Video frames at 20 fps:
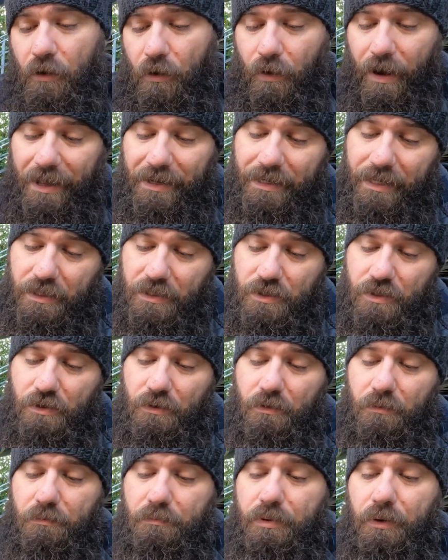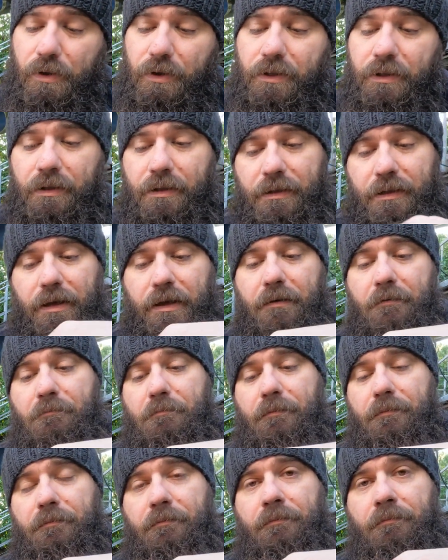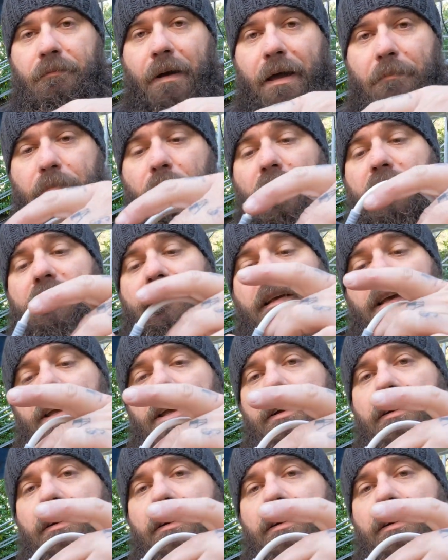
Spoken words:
So I need to put the epoxy